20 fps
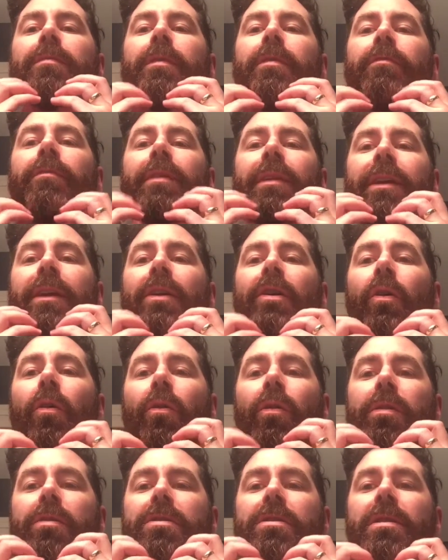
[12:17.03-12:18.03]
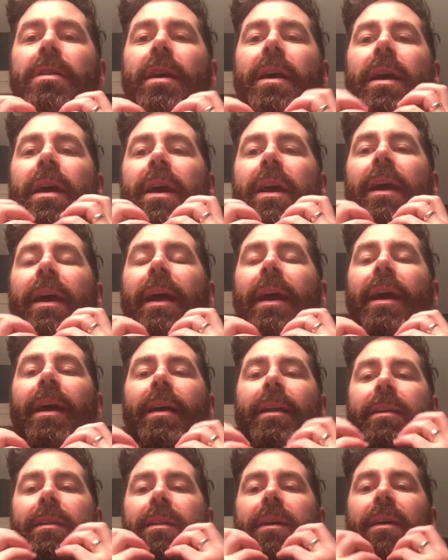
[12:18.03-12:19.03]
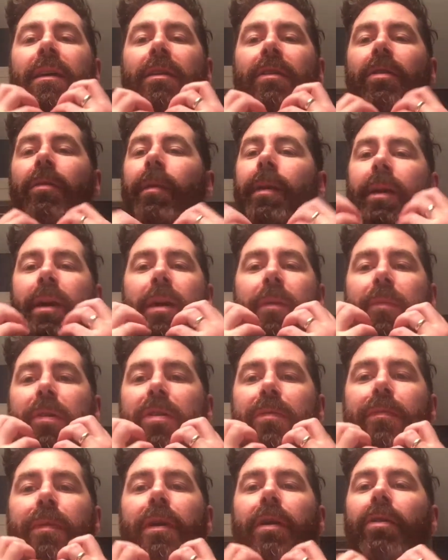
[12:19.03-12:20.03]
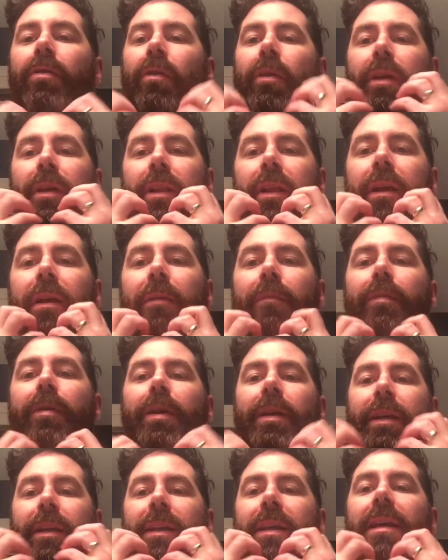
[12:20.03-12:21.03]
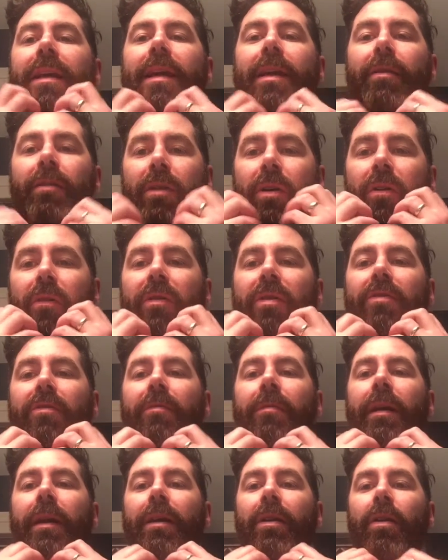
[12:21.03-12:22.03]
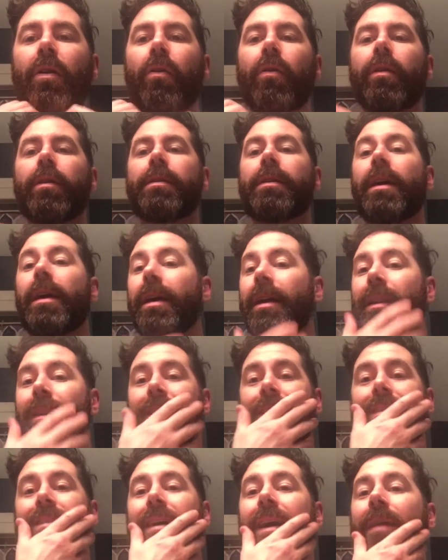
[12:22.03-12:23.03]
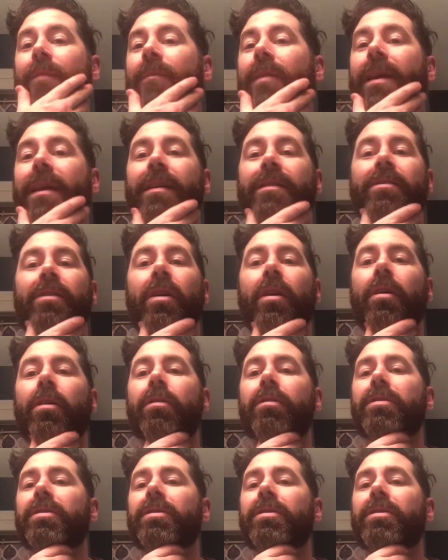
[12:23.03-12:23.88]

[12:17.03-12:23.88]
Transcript: be really coarse, and no matter how much beard oil I'd put in, it would always remain coarse. This time it's all